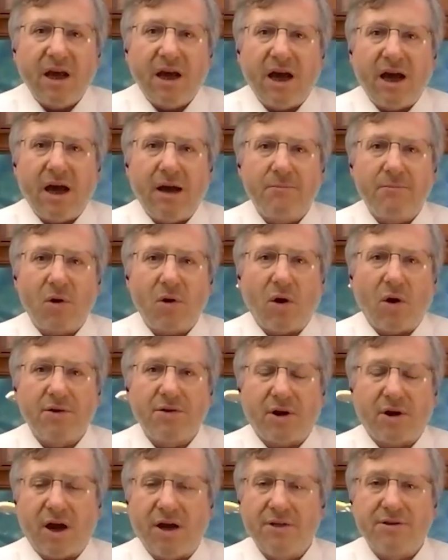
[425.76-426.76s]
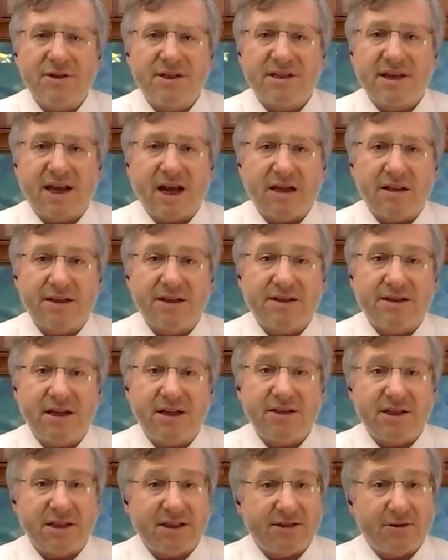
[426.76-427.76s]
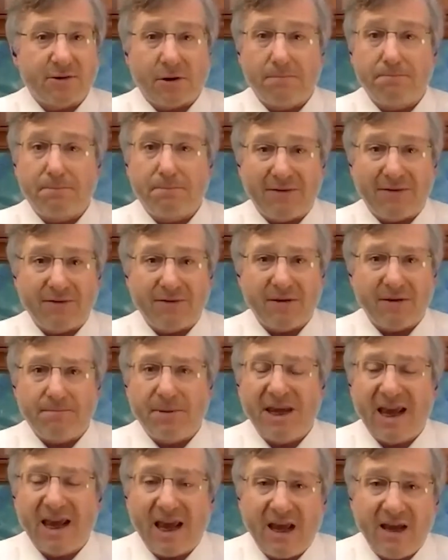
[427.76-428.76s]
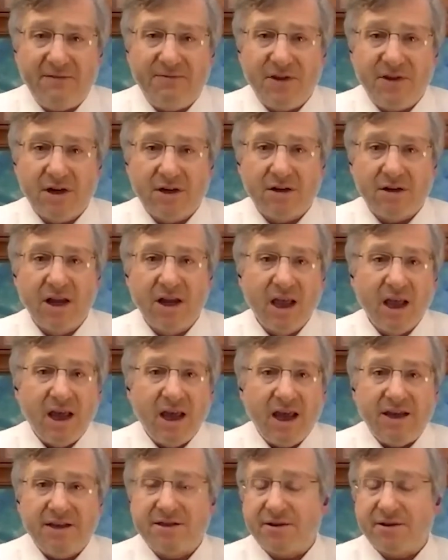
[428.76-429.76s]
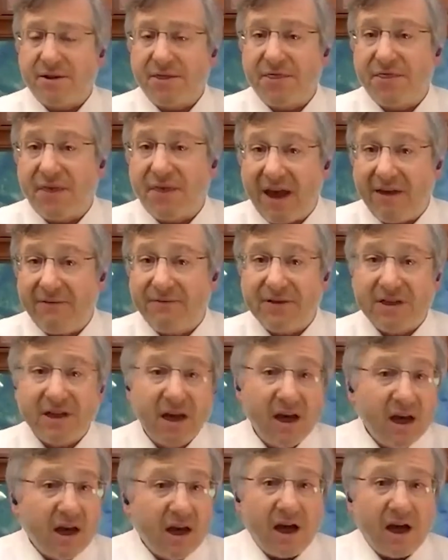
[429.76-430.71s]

Um, are there other skeletons? Is there aberrant behavior? Is there theft?